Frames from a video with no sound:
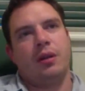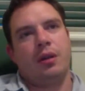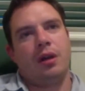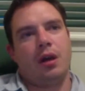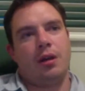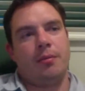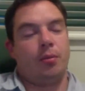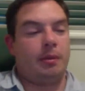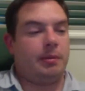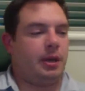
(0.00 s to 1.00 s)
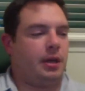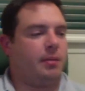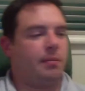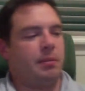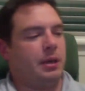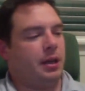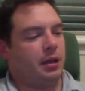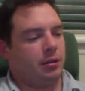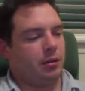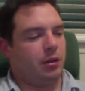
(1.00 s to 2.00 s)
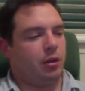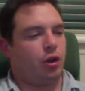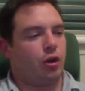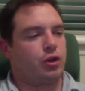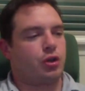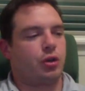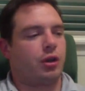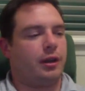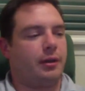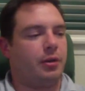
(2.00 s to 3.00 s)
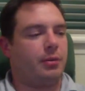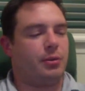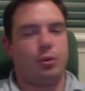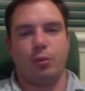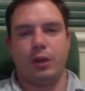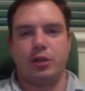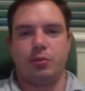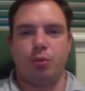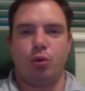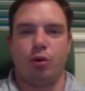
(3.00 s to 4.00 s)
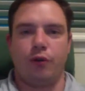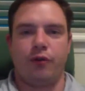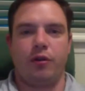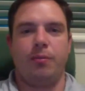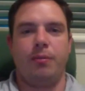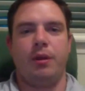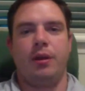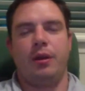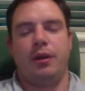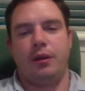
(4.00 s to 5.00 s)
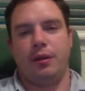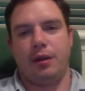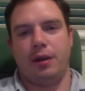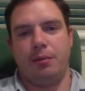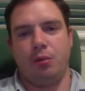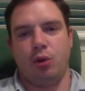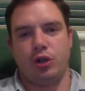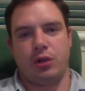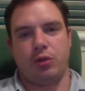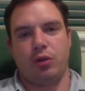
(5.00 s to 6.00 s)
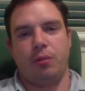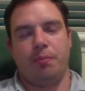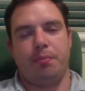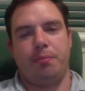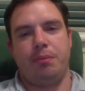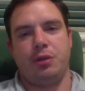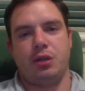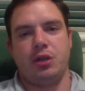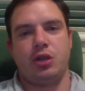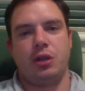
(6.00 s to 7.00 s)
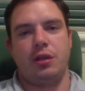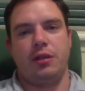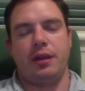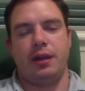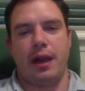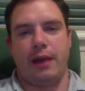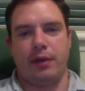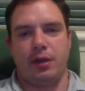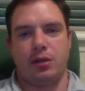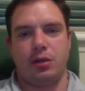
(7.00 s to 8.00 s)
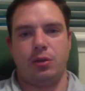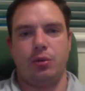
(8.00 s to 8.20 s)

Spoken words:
Well, maybe him being larger allowed him to reach more from a more general position than having to,